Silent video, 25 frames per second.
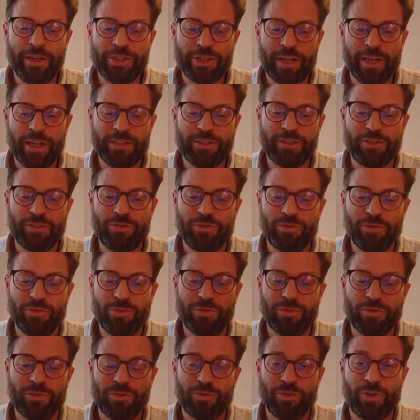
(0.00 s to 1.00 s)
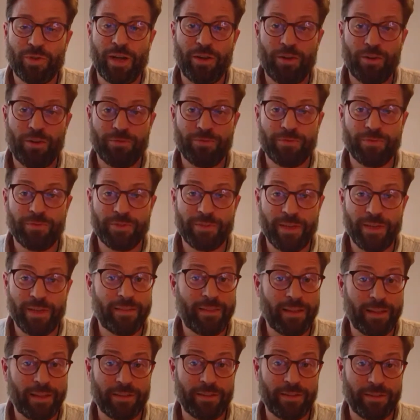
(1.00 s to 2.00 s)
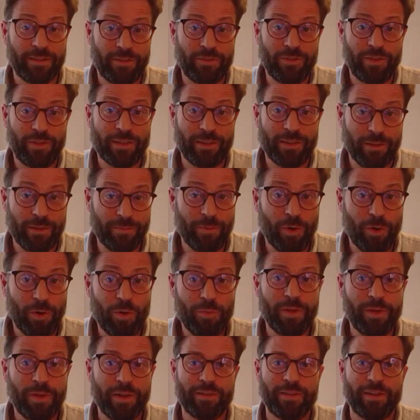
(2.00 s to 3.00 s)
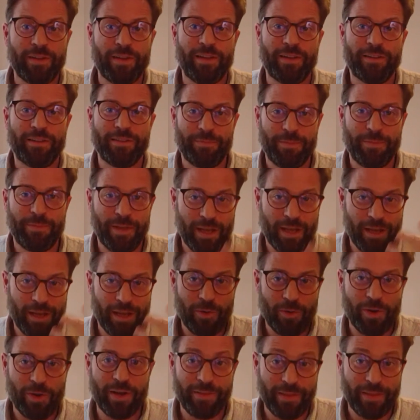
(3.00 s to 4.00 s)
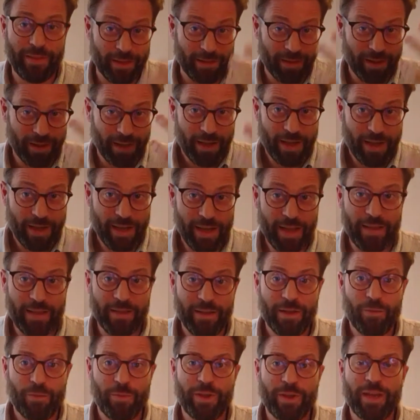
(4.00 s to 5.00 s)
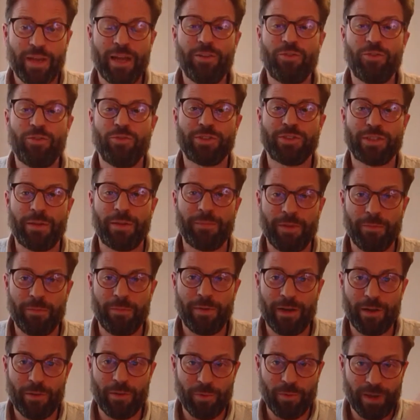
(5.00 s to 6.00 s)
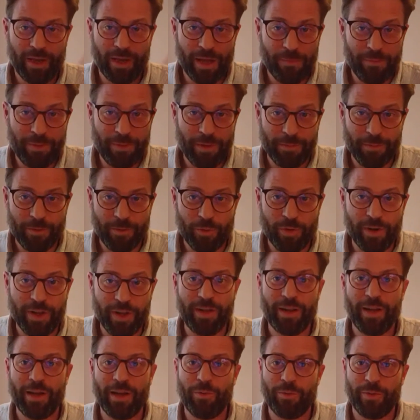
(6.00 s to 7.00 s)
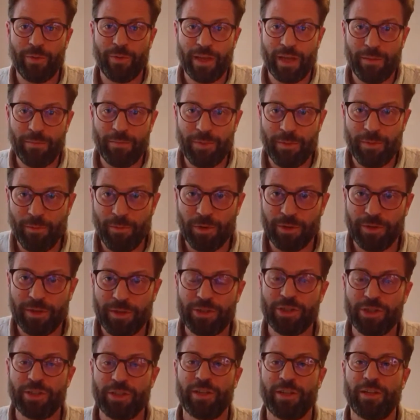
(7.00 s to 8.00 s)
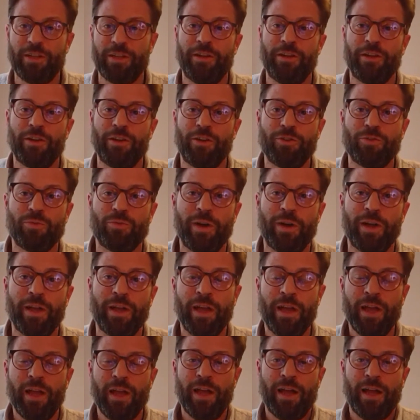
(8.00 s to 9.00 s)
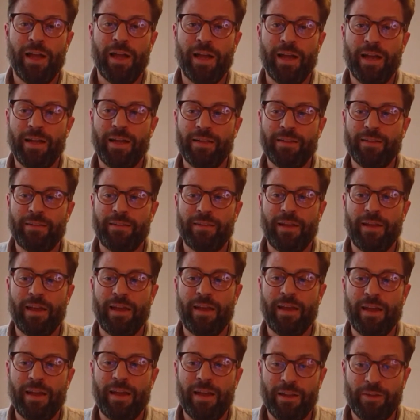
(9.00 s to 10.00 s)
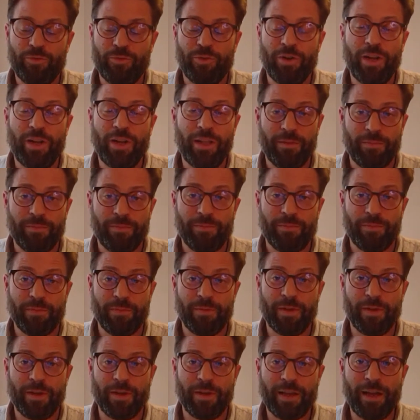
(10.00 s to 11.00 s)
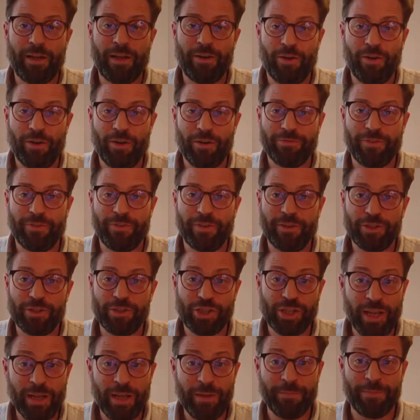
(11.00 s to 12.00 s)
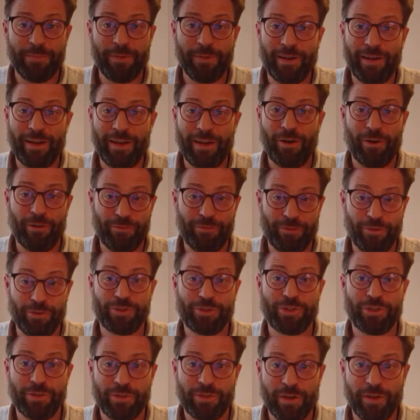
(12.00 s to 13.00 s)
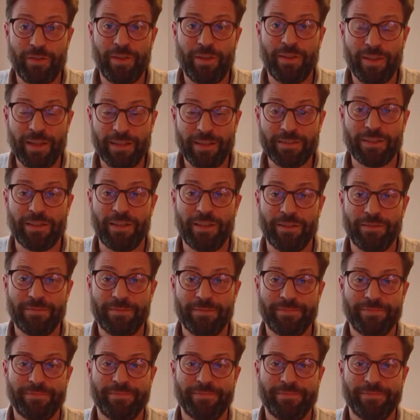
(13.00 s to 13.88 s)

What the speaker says: chance to kind of take that moment and be aware that, hey, we can do something better. We can be greener. We can be more digital in a good way, and really kind of shape our future. I think that's key.